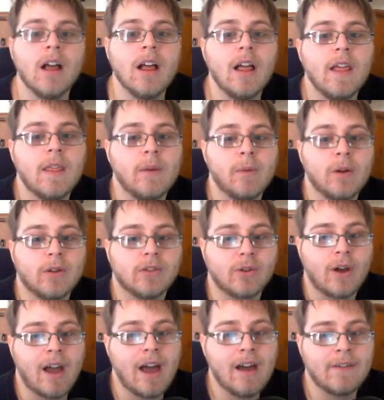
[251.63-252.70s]
Then we also
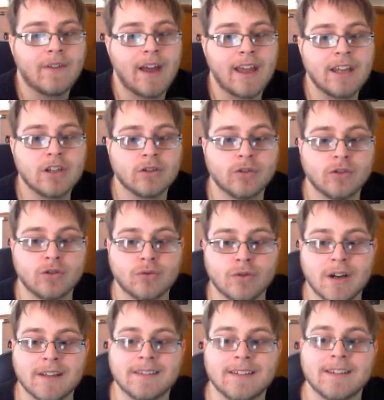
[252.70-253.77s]
have Angel's
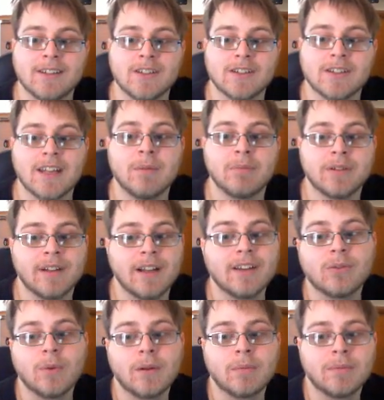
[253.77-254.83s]
Dress. It's just a
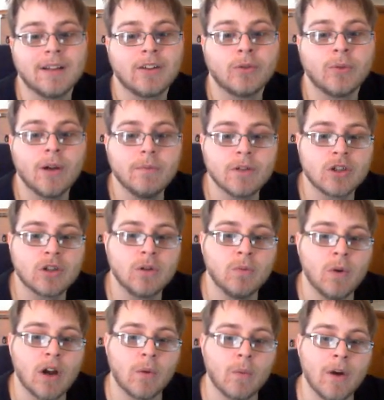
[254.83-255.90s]
+1/+1, which could
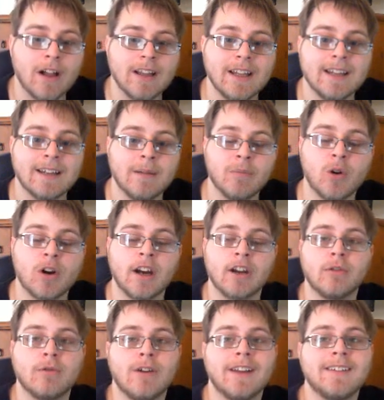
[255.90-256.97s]
work well in a more
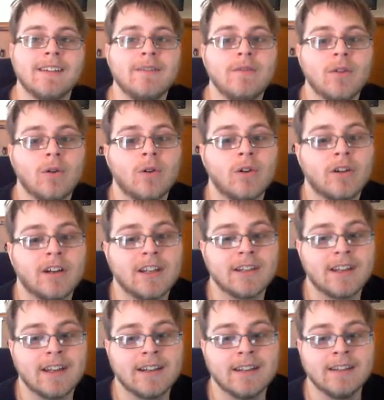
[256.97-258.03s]
aggressive
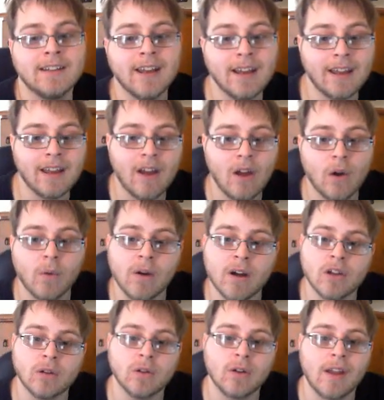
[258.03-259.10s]
orientated deck where
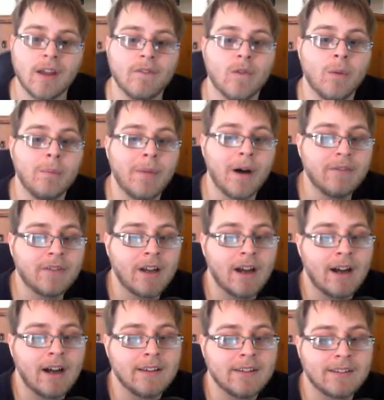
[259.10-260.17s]
you're looking for buff
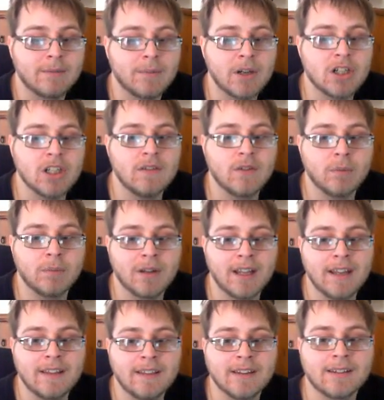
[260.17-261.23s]
cards, especially if you're
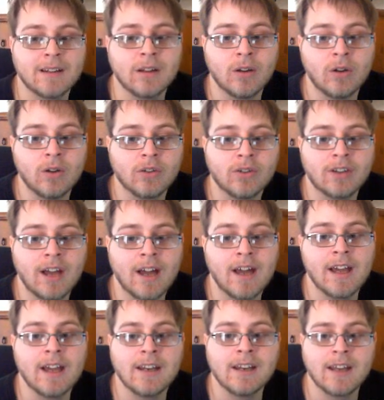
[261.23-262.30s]
playing this
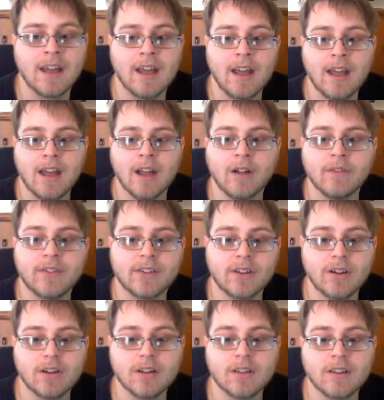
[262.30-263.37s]
alongside Elf
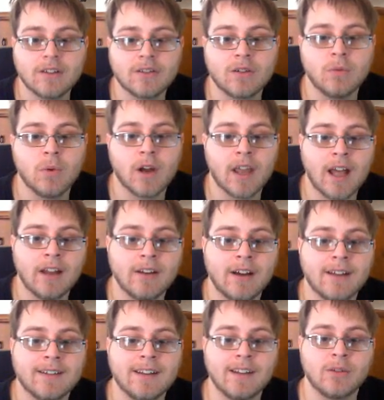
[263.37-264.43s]
Song. This could work out
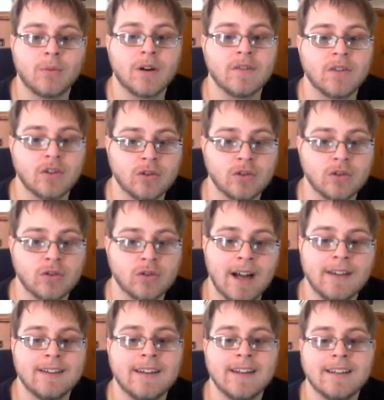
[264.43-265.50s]
nicely as one of your 2
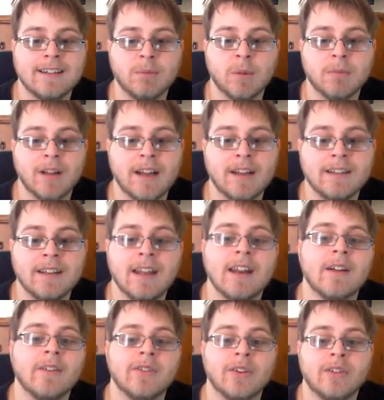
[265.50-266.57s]
cards that needs to be played to get
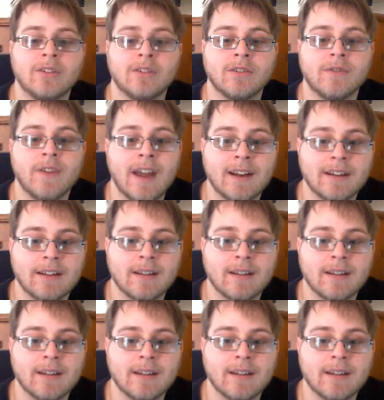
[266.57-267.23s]
Elf Song's effect.